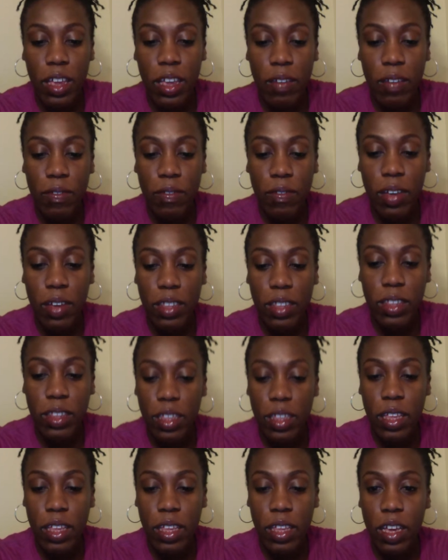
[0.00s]

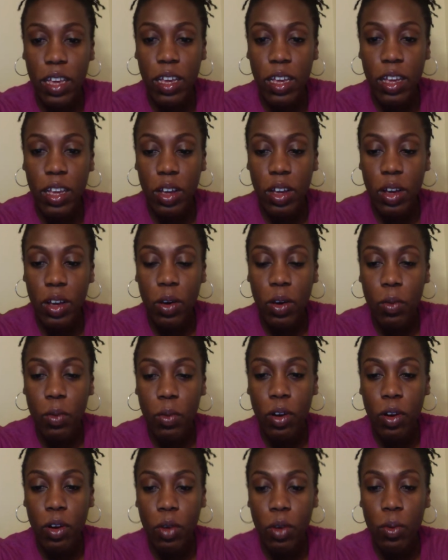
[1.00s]
Investing
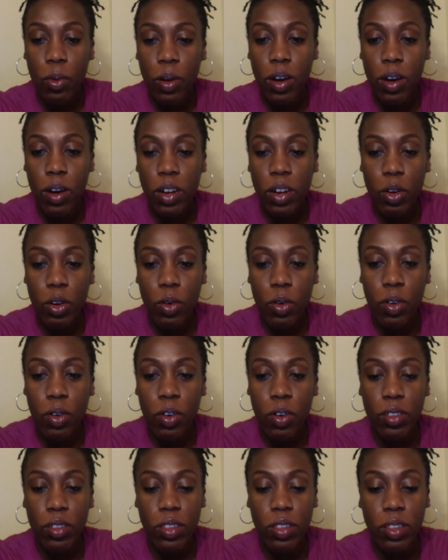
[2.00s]
101
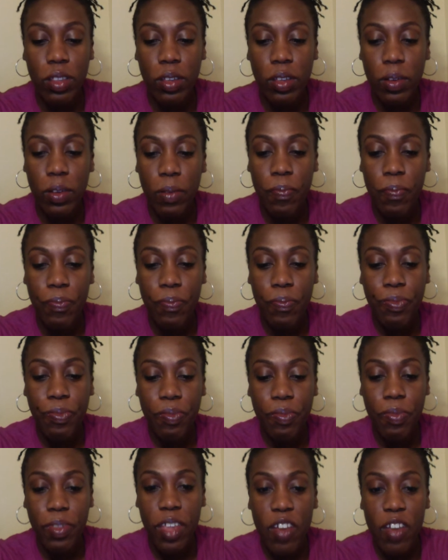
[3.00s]
course.
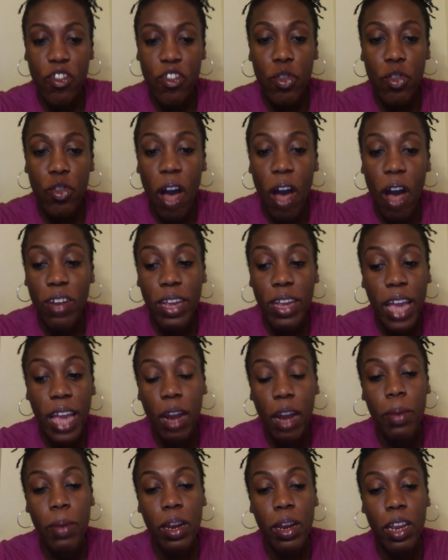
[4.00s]
If you have an
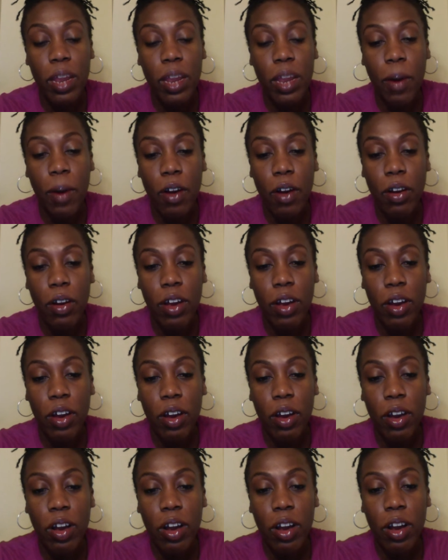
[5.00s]
accountability partner,
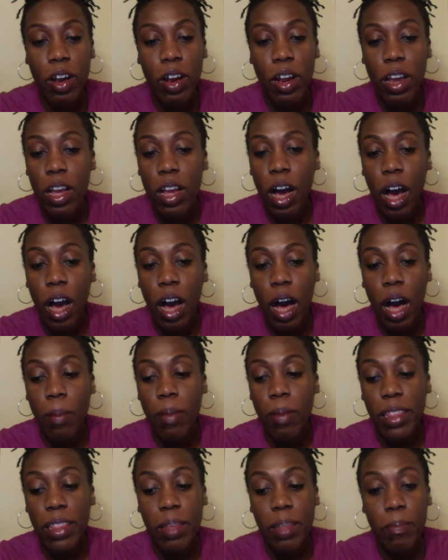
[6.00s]

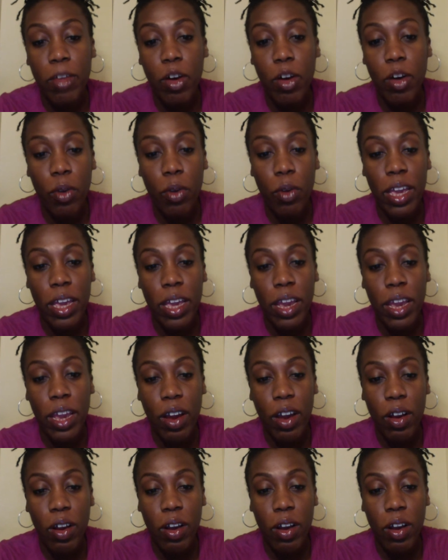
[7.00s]
let them know we're here
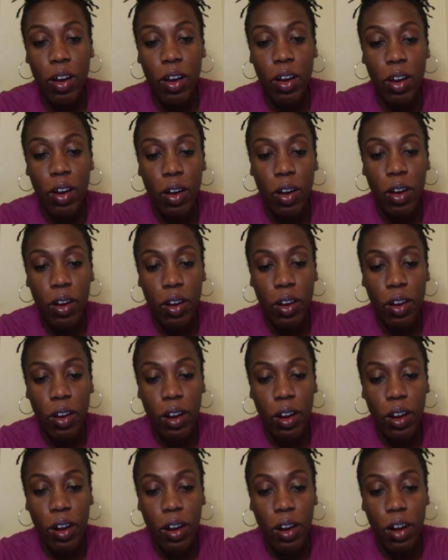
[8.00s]

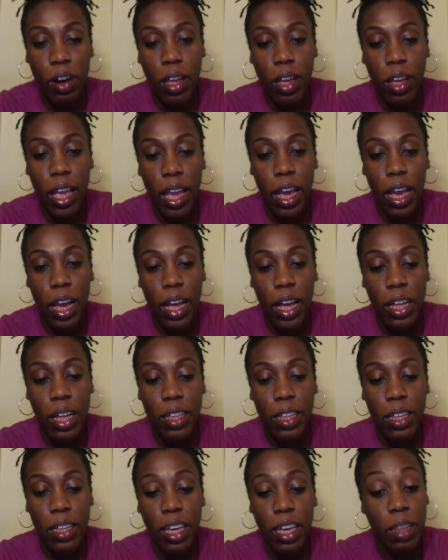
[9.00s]
and
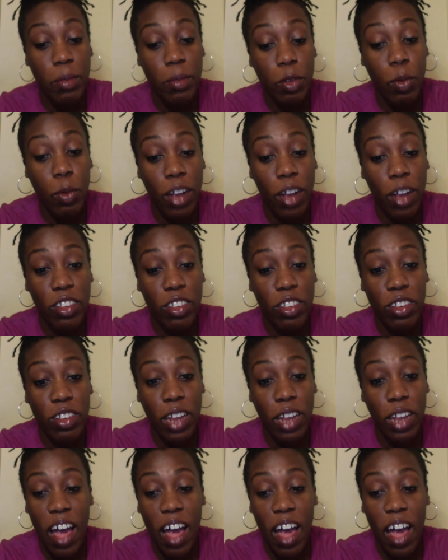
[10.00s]
tell them to watch
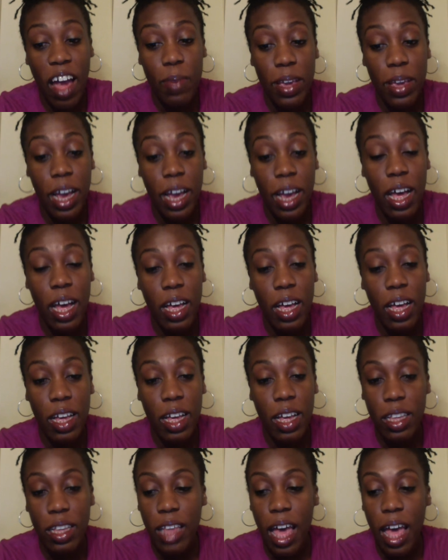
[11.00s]
live,
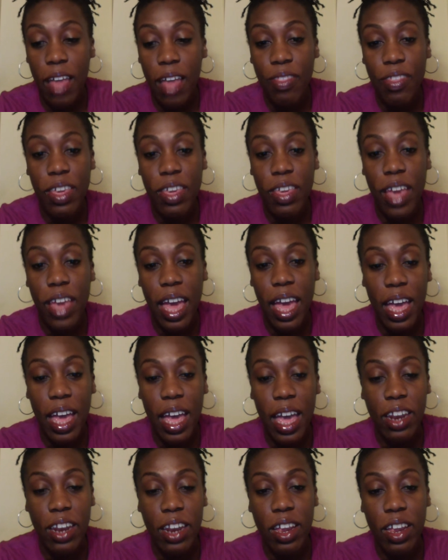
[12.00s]
because at the
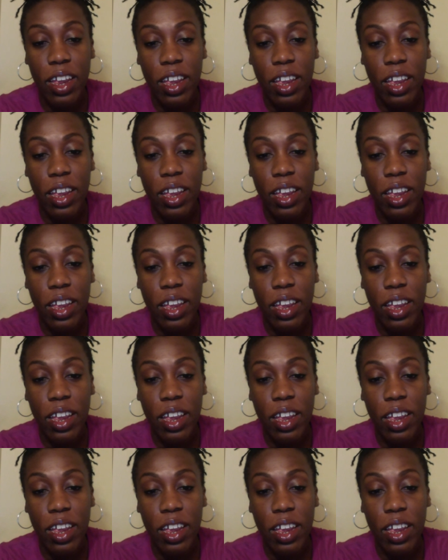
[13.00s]
end